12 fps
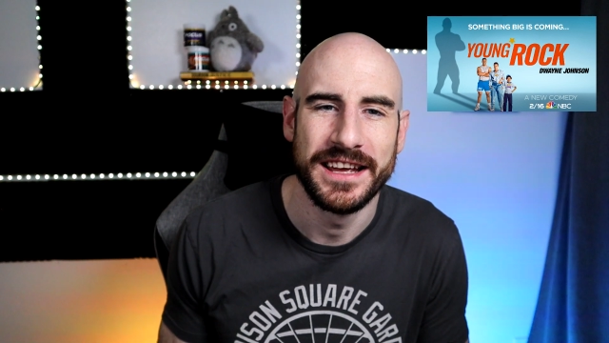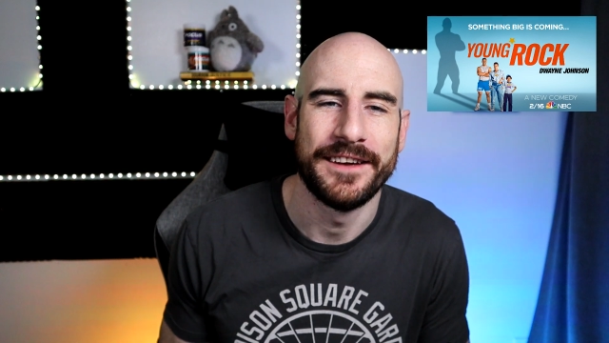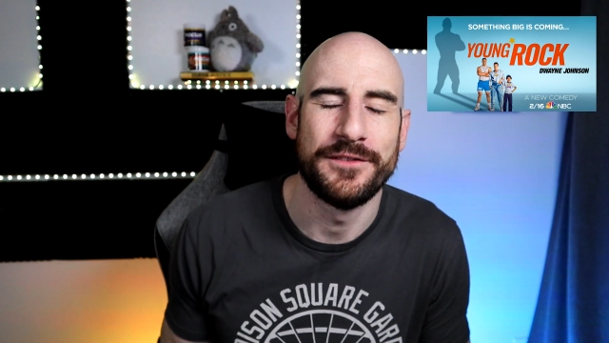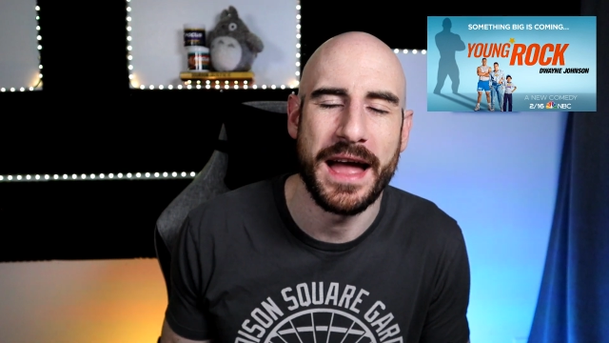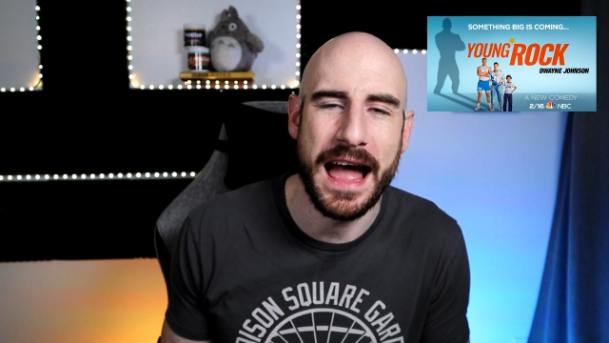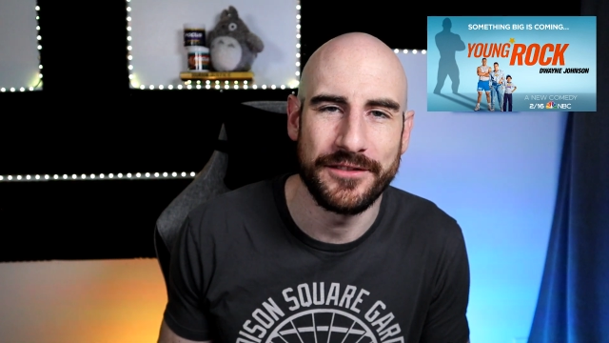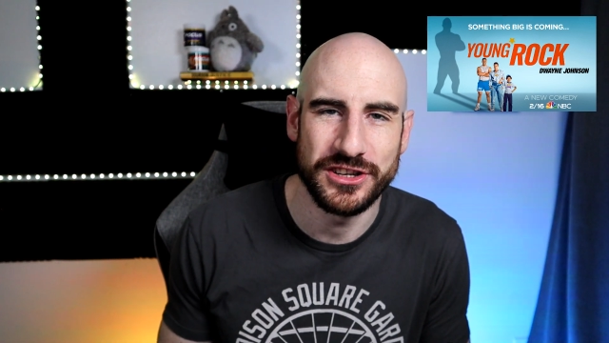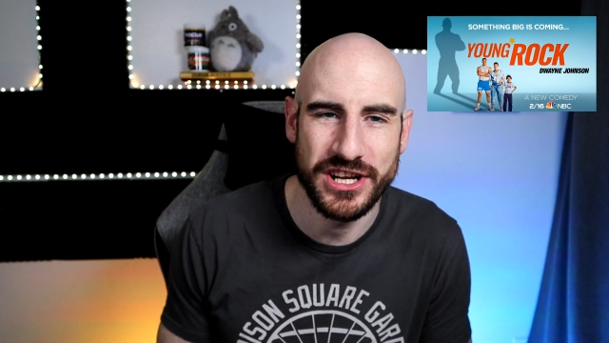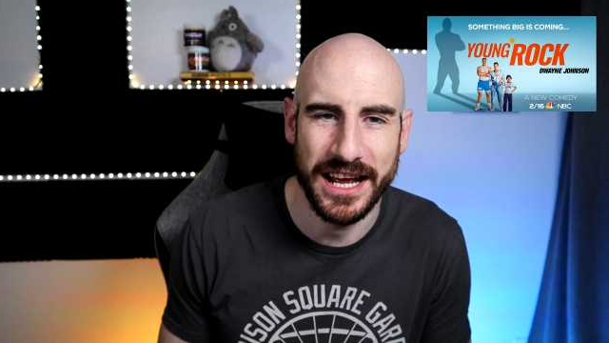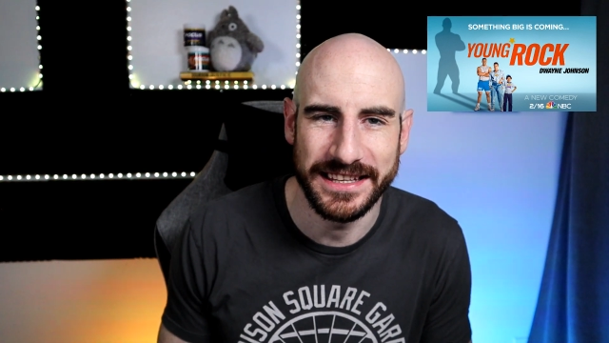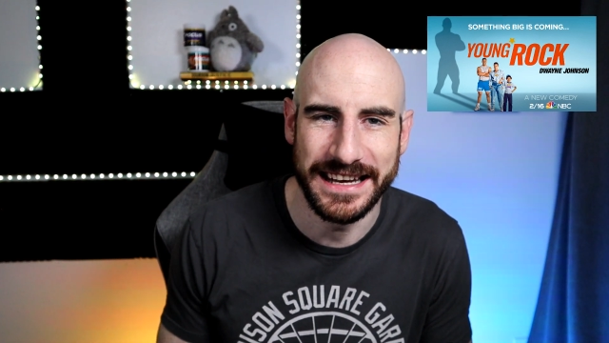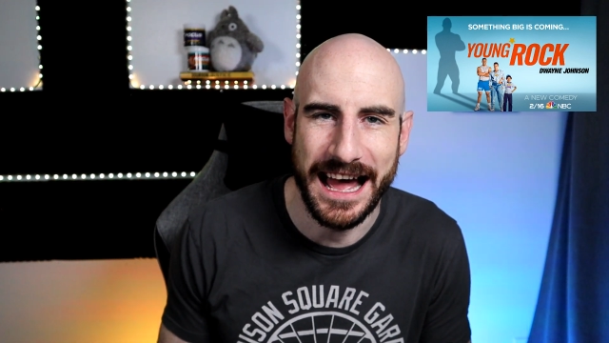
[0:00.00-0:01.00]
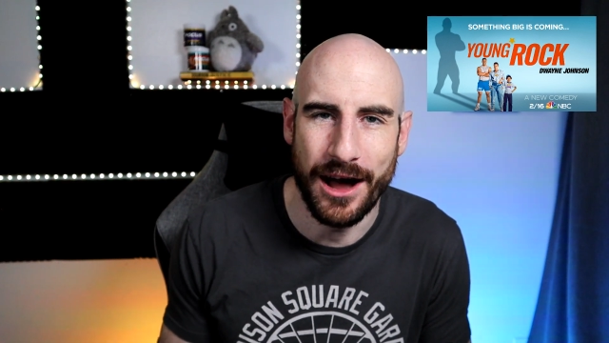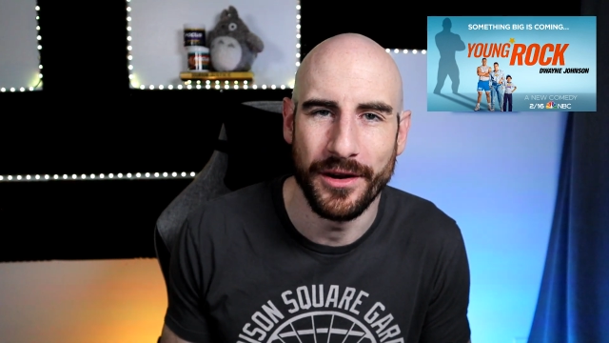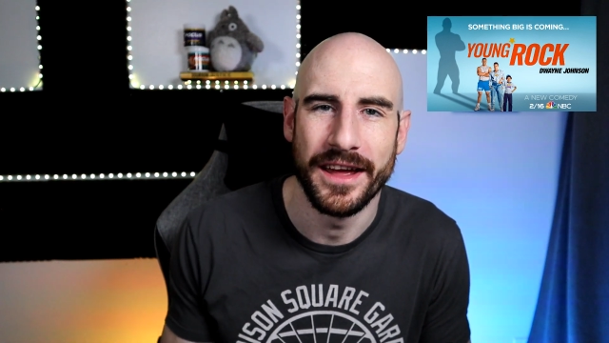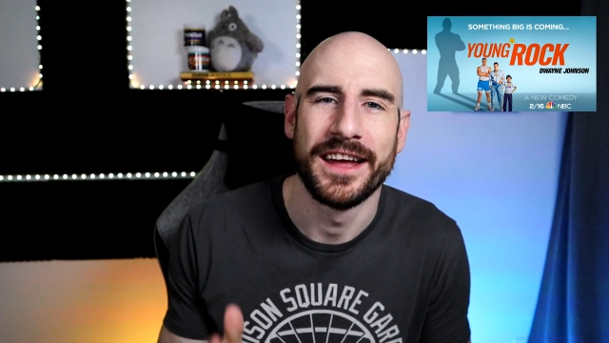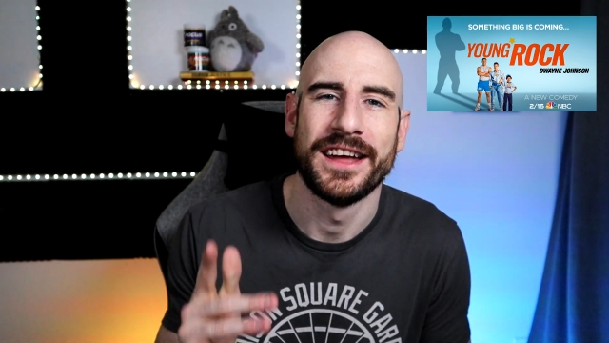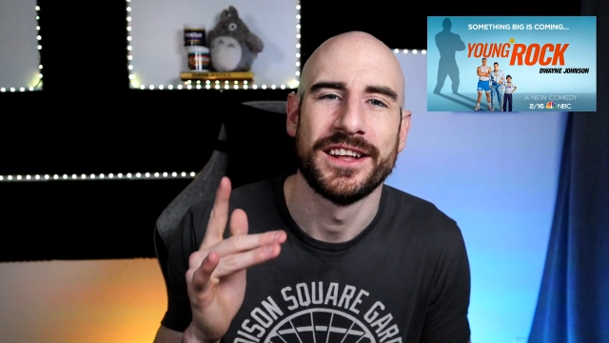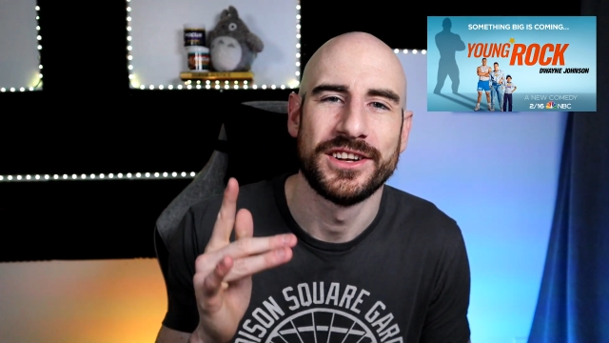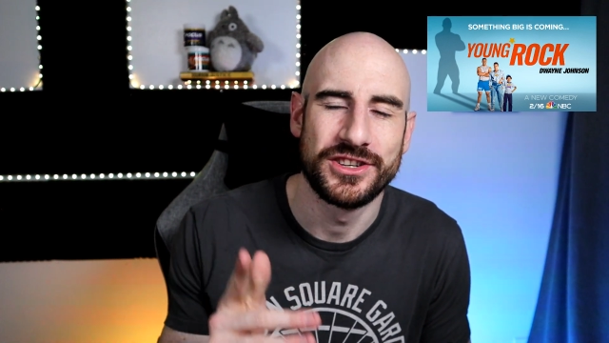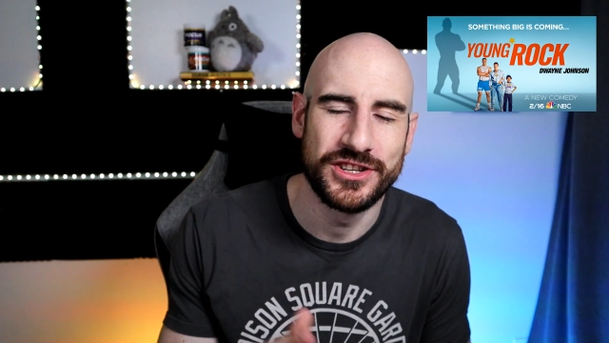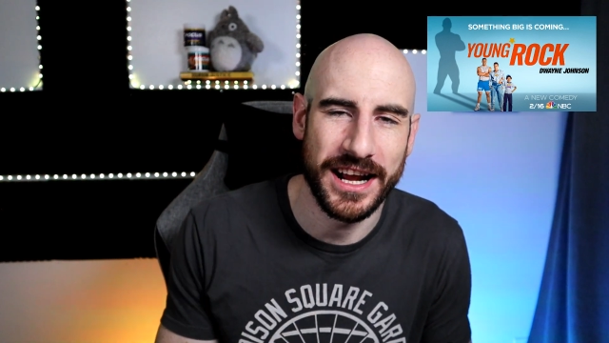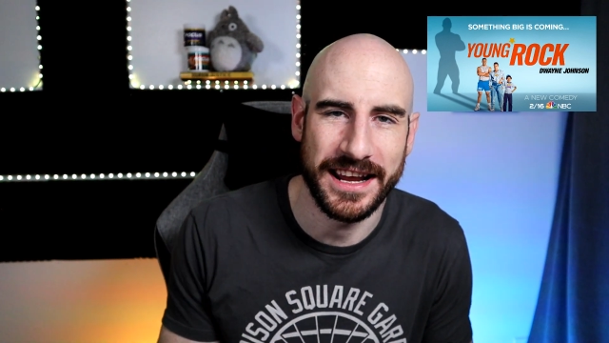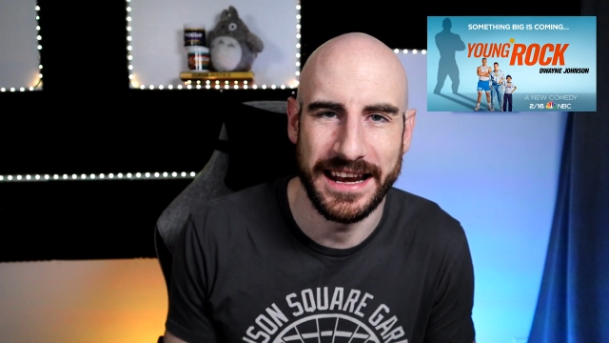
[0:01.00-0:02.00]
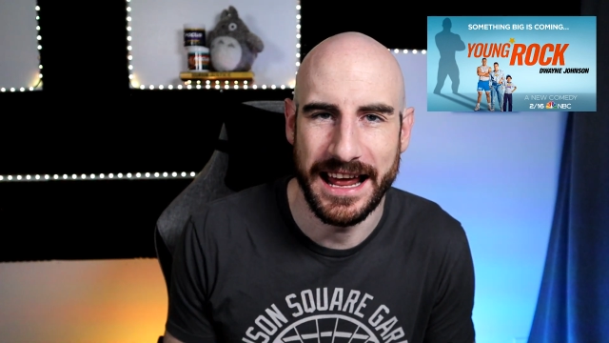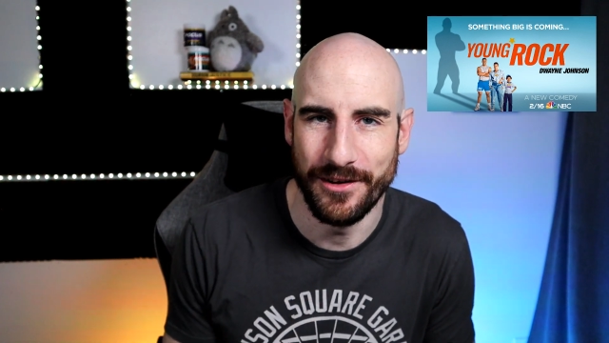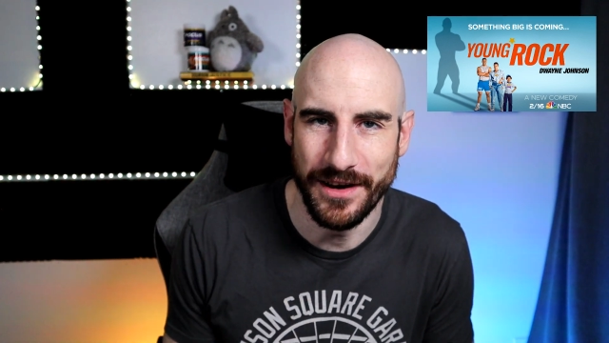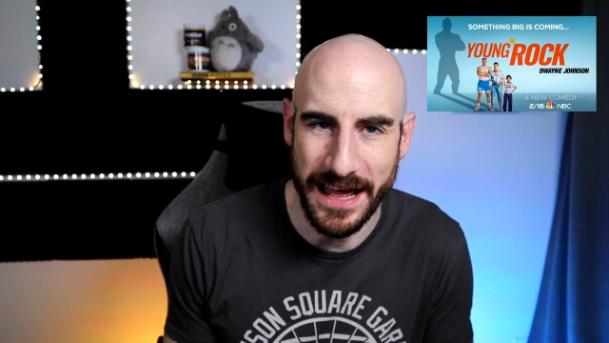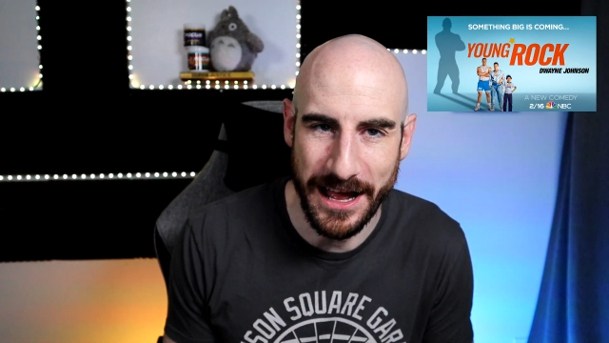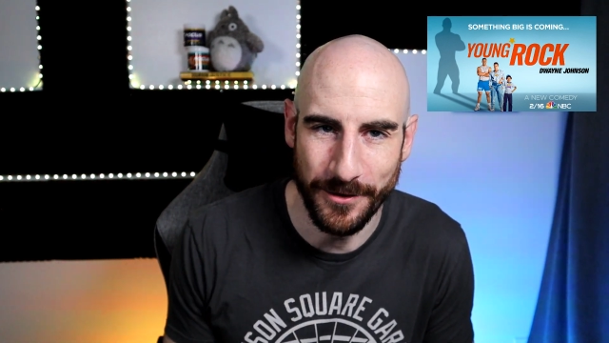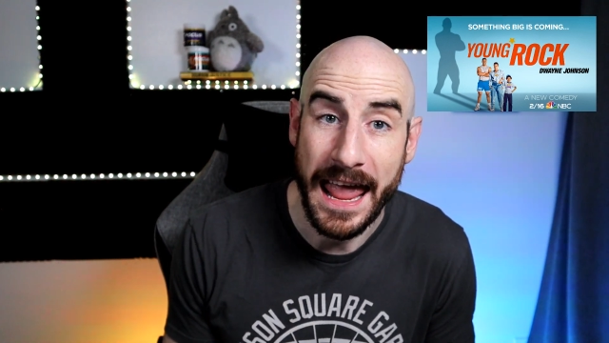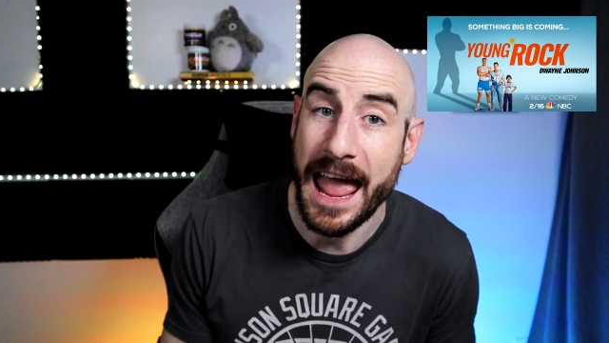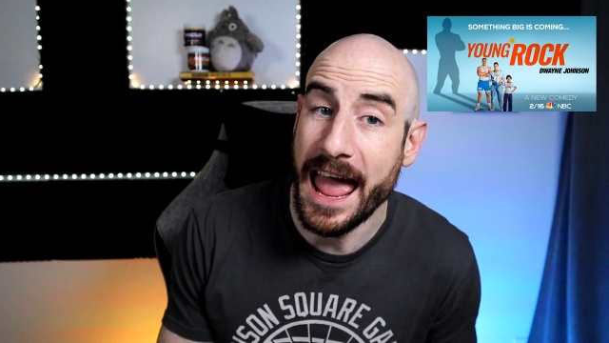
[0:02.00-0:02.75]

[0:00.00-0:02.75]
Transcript: If you haven't checked it out, check it out now.